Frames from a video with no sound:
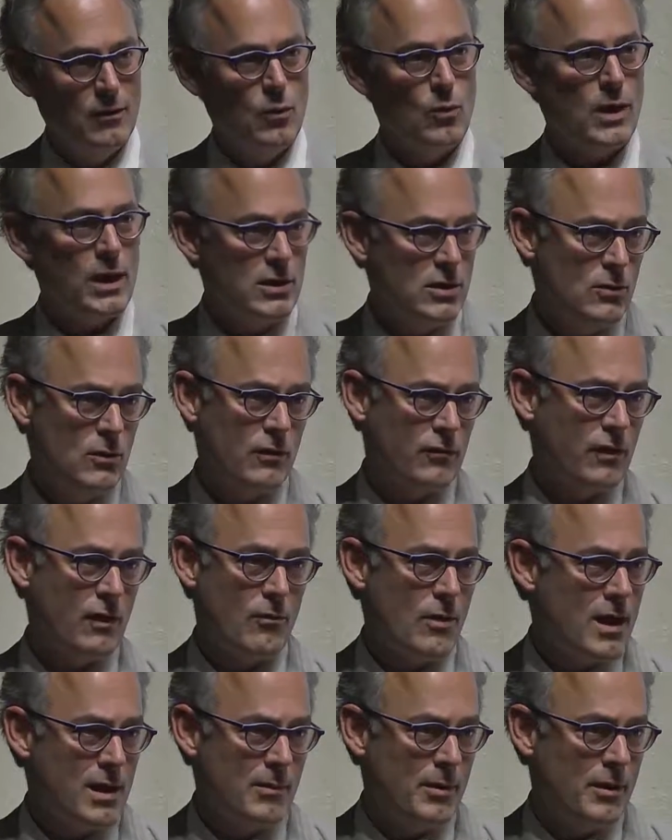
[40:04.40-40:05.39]
What I do is I
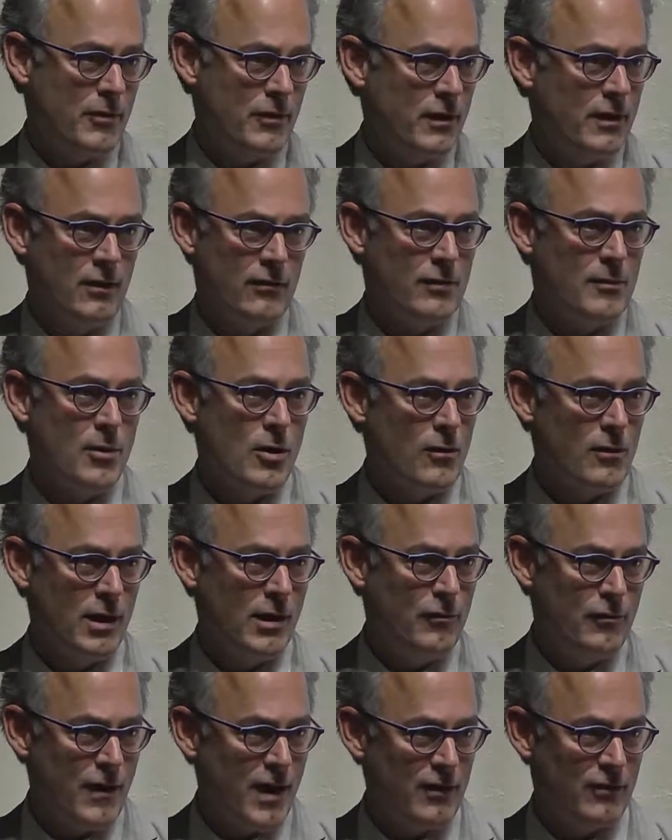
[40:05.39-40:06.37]
write about things I'm
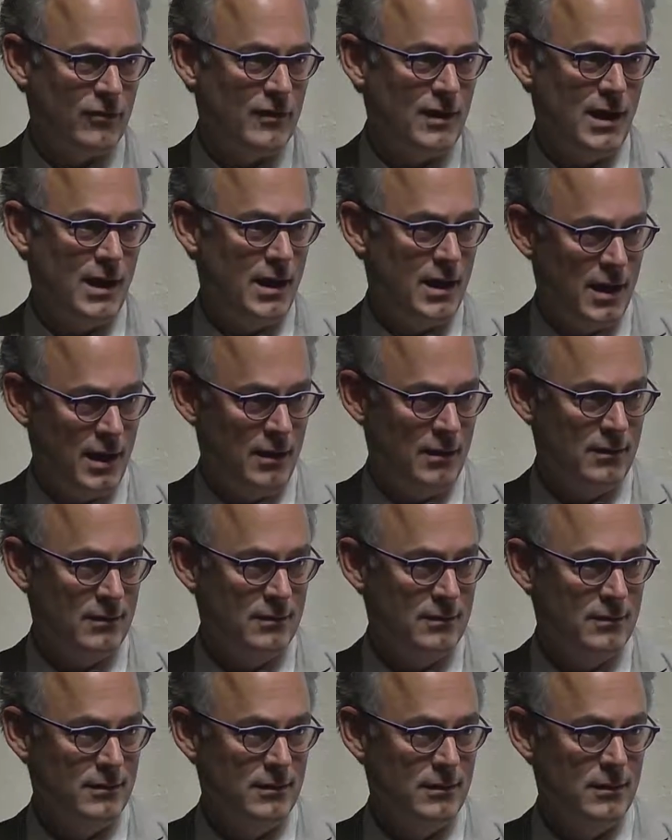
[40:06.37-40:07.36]
already fascinated in.
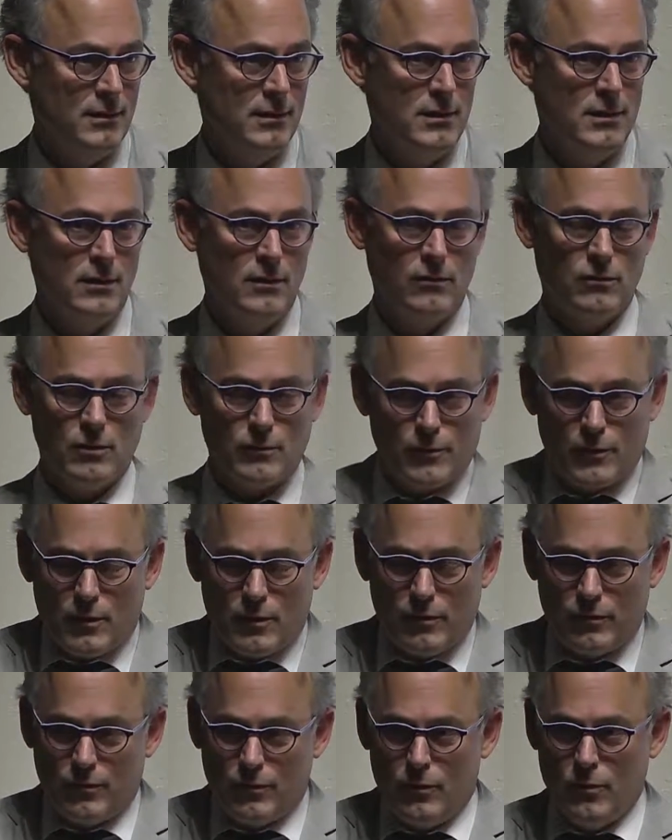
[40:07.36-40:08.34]
So for
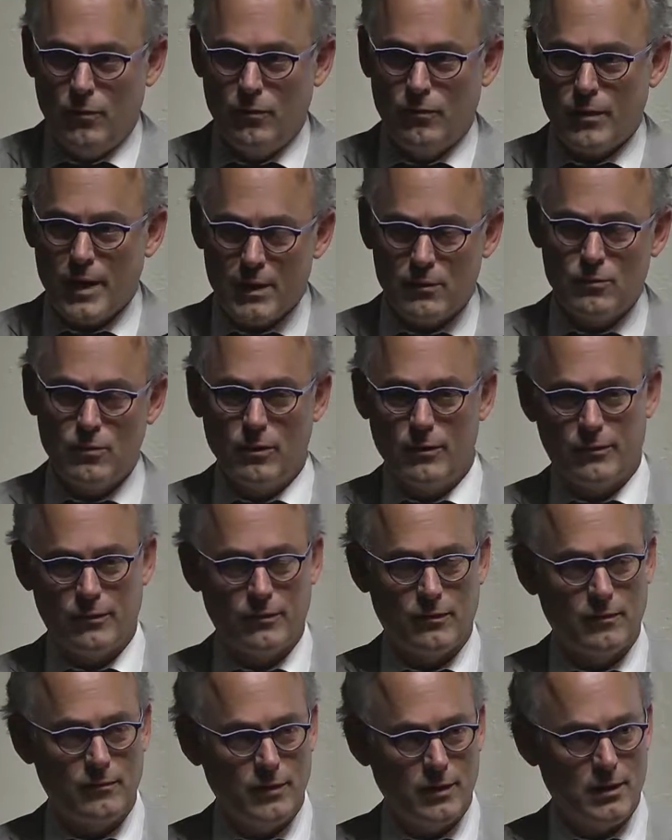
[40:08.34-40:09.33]
those of you who've read Rules
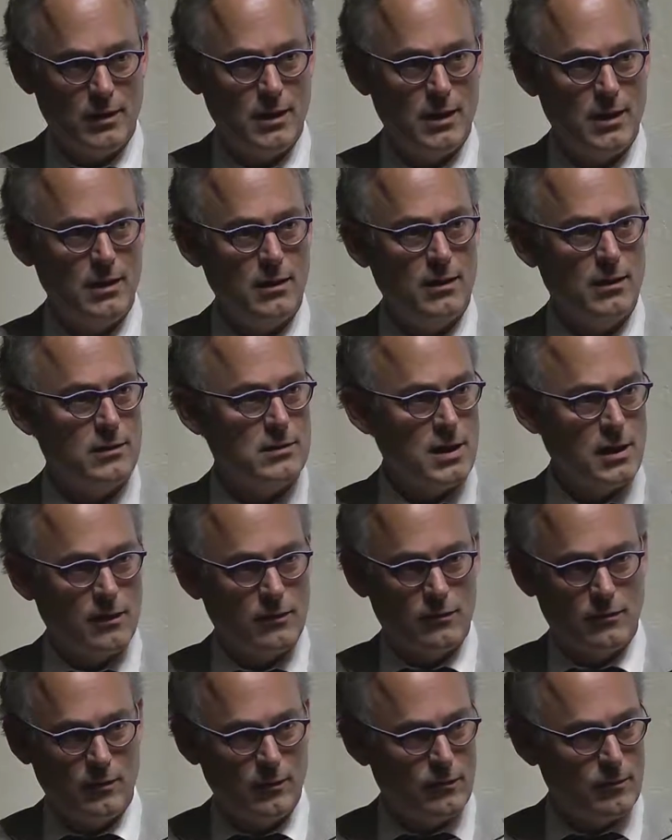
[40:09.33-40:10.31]
of Civility, it
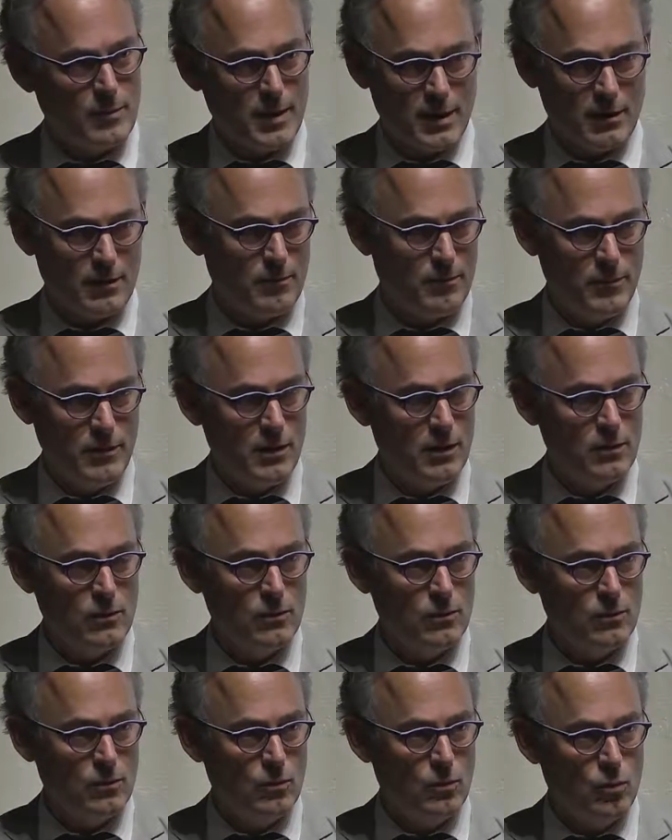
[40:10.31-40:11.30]
takes, you know, it's about the
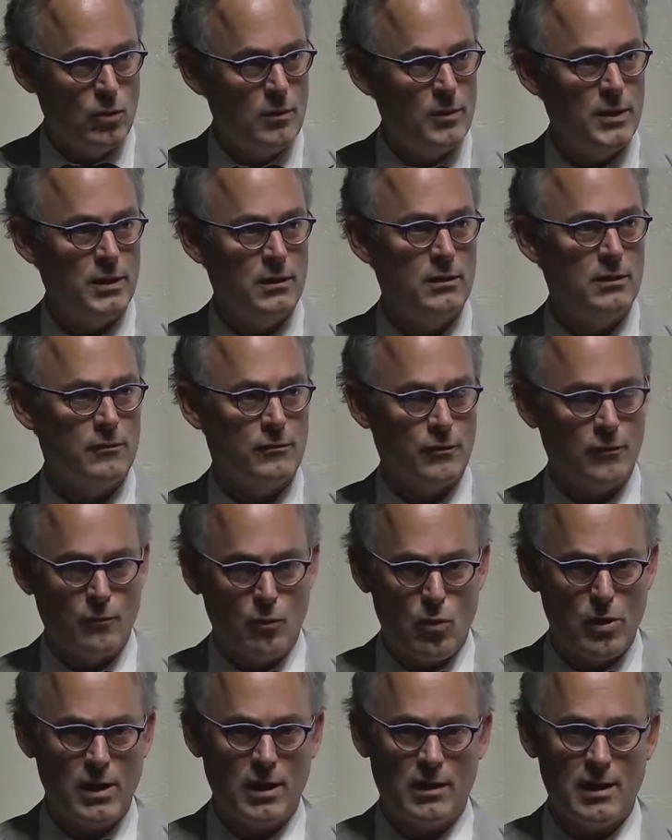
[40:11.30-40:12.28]
young woman of
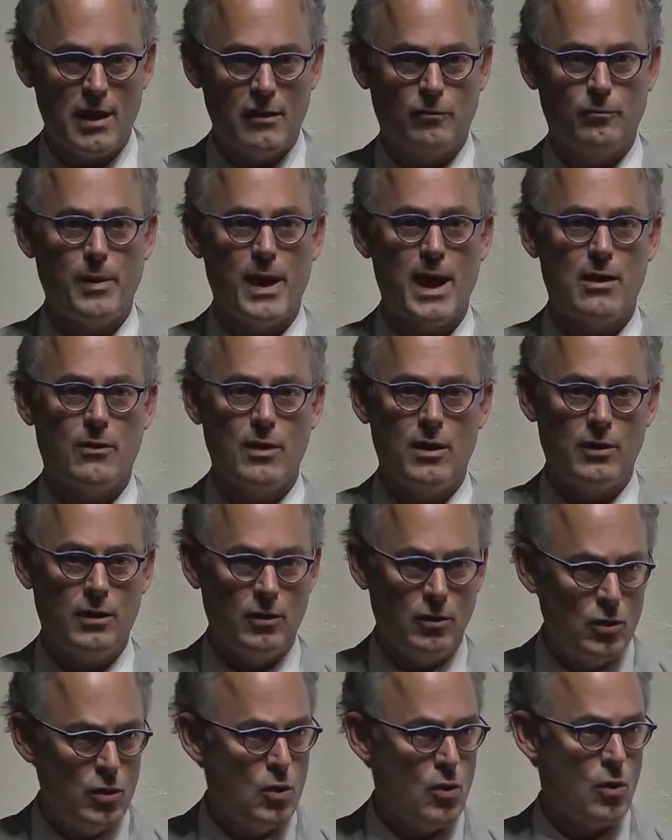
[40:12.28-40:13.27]
working class background
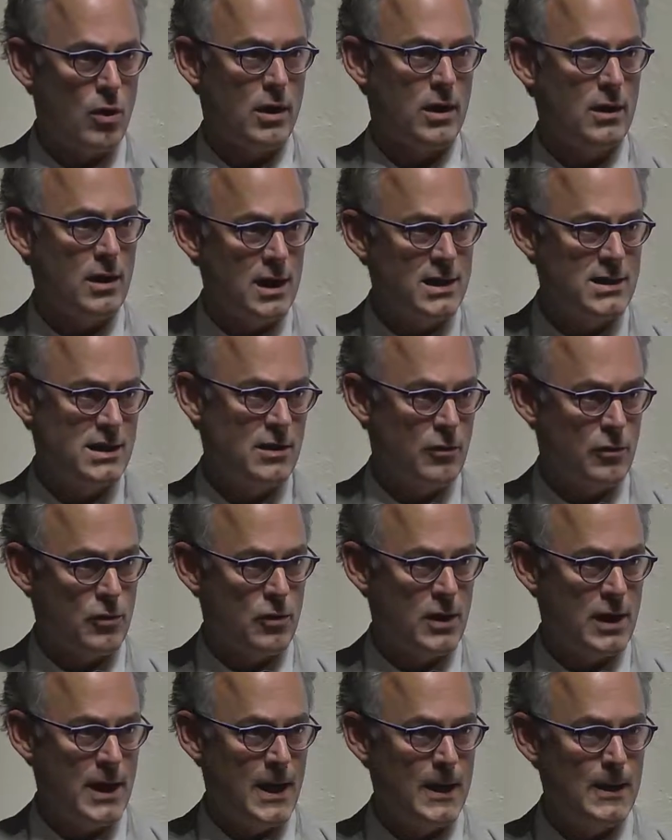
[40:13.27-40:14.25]
in New York in
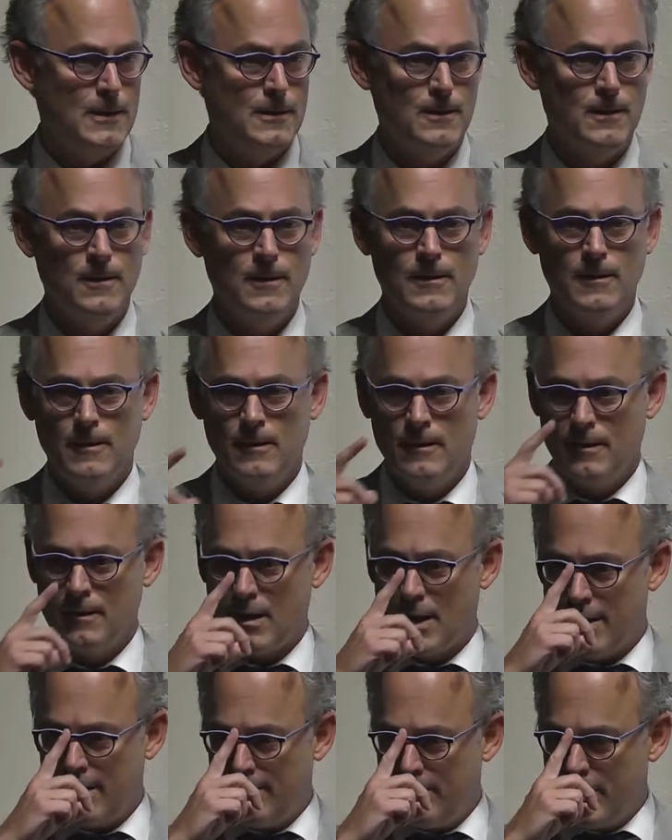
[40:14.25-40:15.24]
1938.
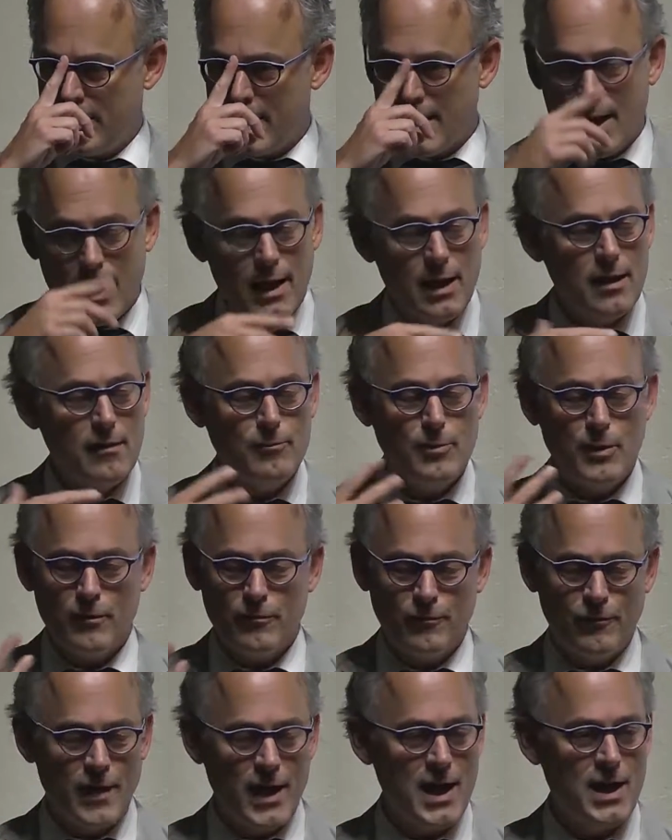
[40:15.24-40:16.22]
Um, I have been a
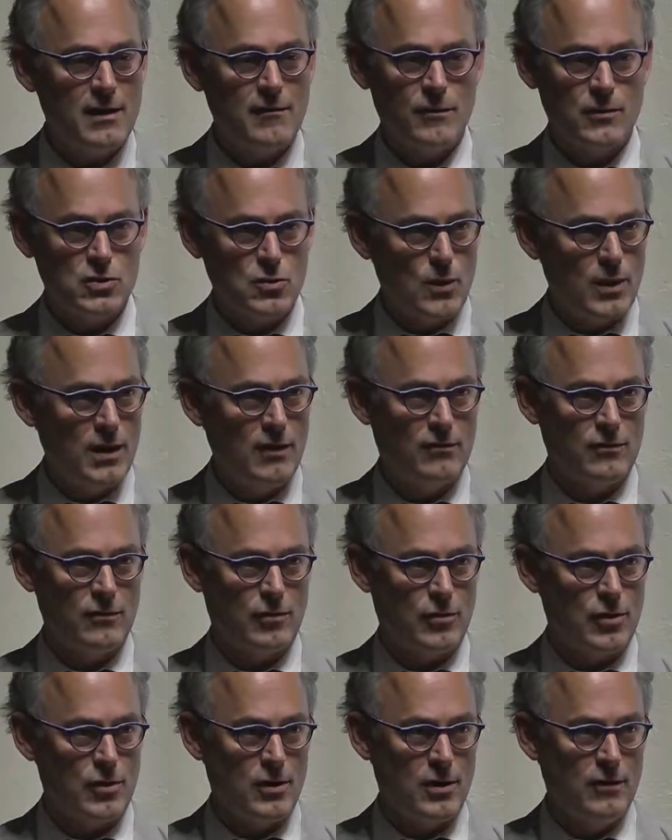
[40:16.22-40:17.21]
fan of the 20s
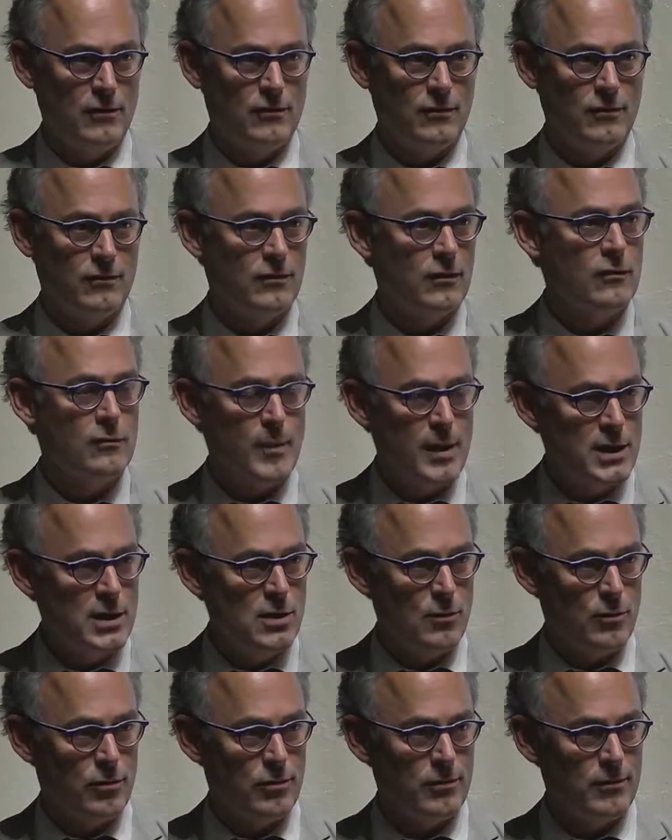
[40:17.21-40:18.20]
and 30s since my
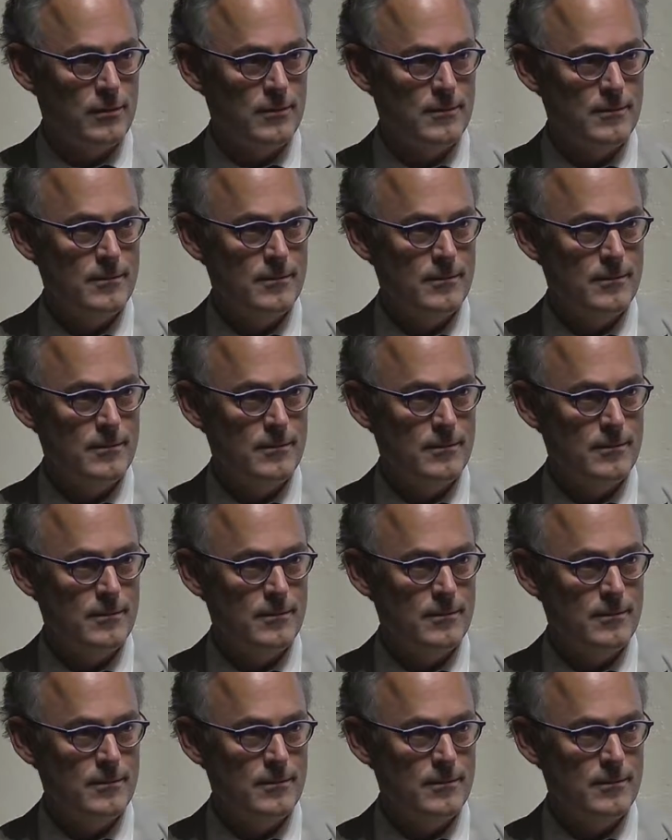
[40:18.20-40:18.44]
youth.